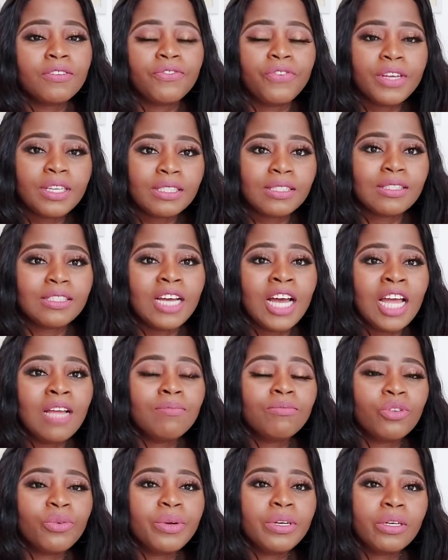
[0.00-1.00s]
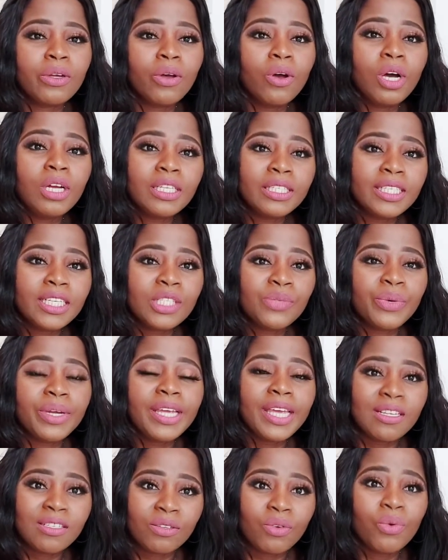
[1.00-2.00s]
fixed time during the holidays when
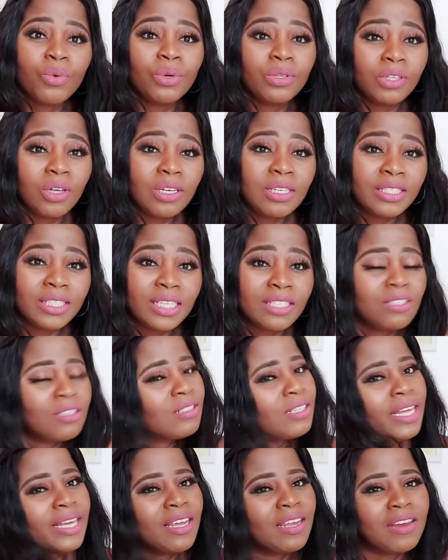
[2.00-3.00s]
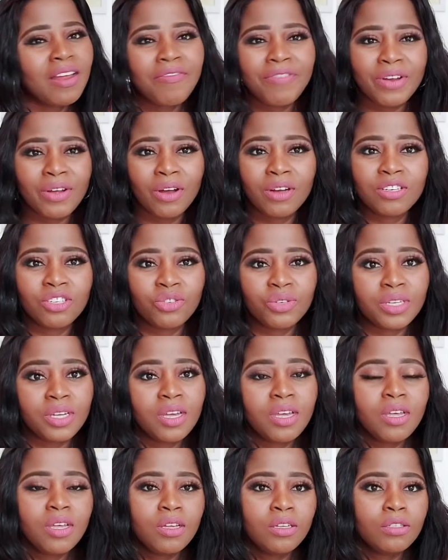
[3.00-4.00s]
kids go on holiday, just like in every
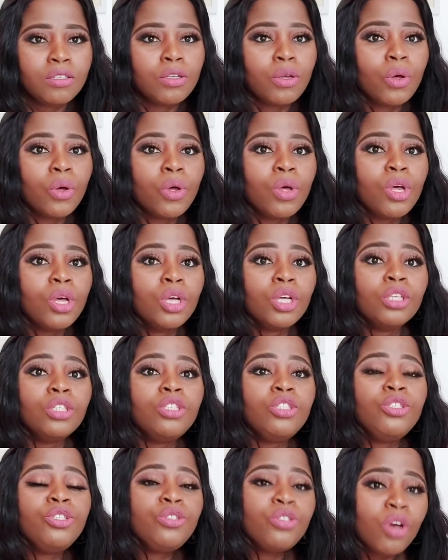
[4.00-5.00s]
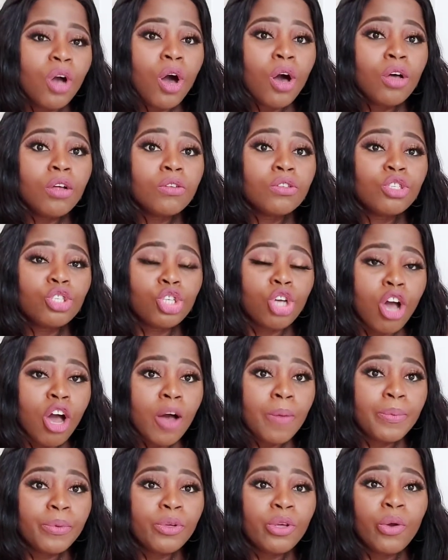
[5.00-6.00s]
country. So your
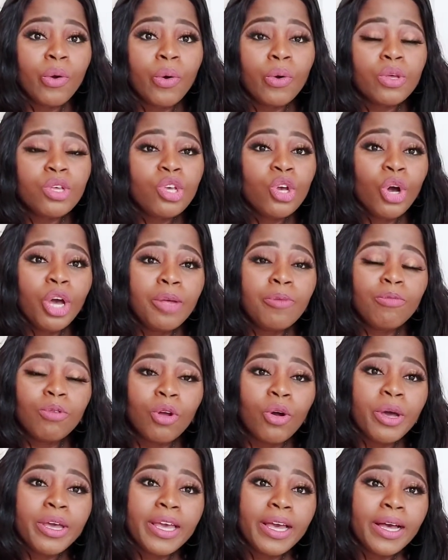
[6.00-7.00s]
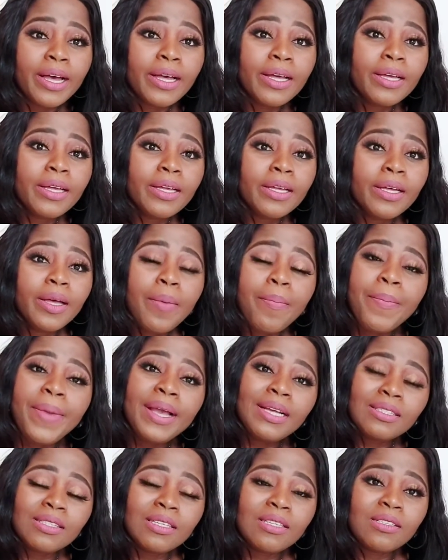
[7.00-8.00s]
job, your employer
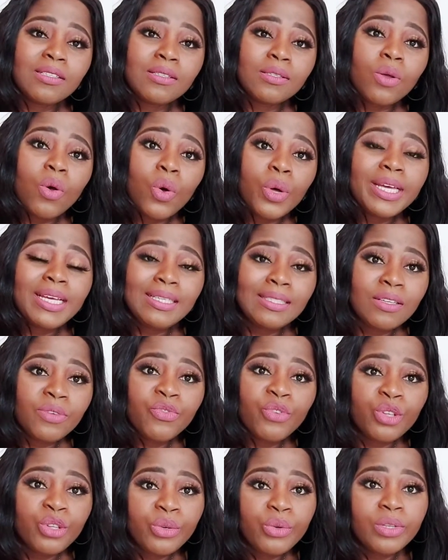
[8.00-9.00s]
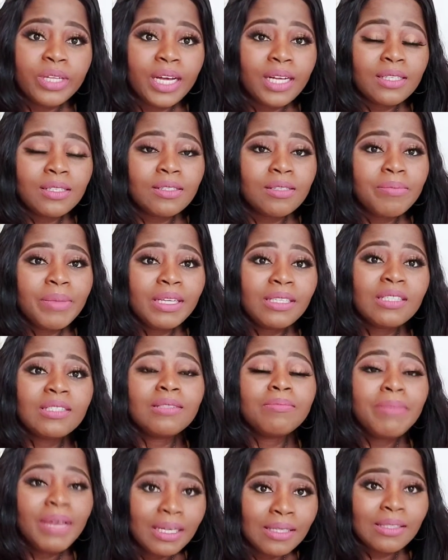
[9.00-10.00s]
makes it so easy for you that makes
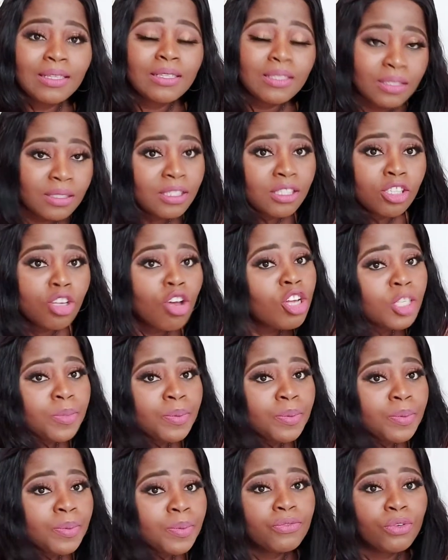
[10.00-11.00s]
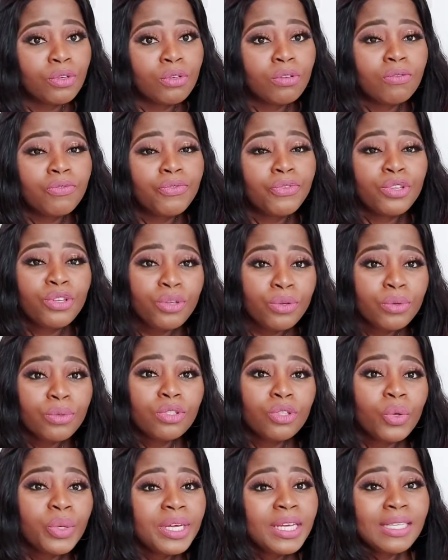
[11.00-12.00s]
this Ausbildung for you
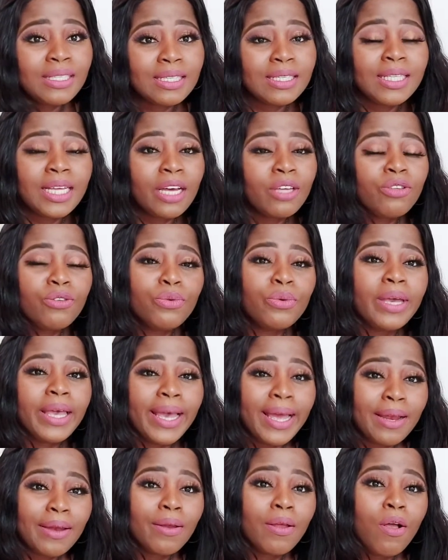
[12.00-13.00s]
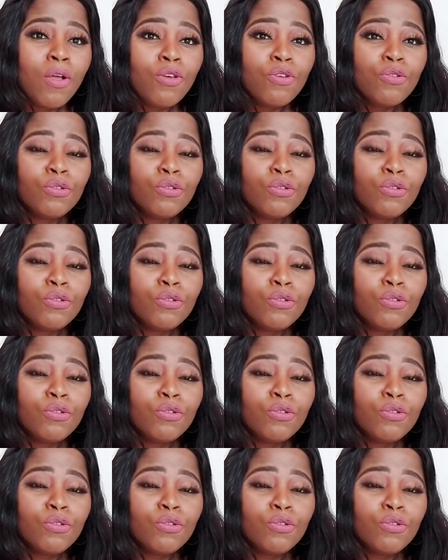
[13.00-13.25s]
so easy that you can